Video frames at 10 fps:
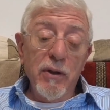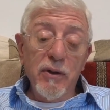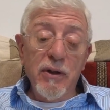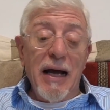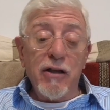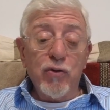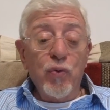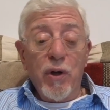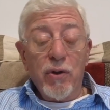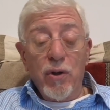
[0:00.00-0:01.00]
That's
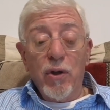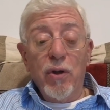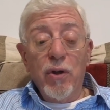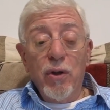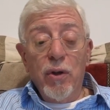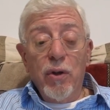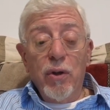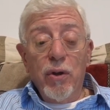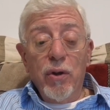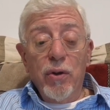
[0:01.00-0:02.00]
what
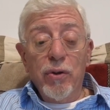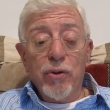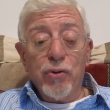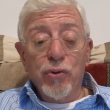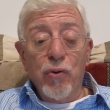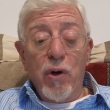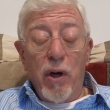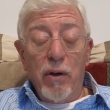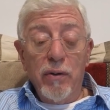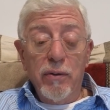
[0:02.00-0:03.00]

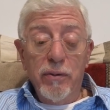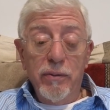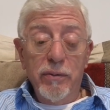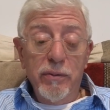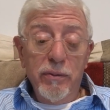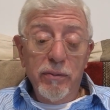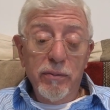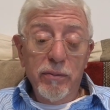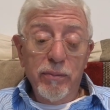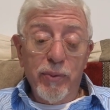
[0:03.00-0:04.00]
Yeshua
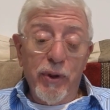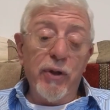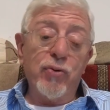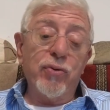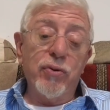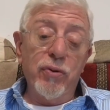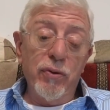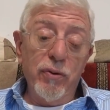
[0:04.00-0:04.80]
preached.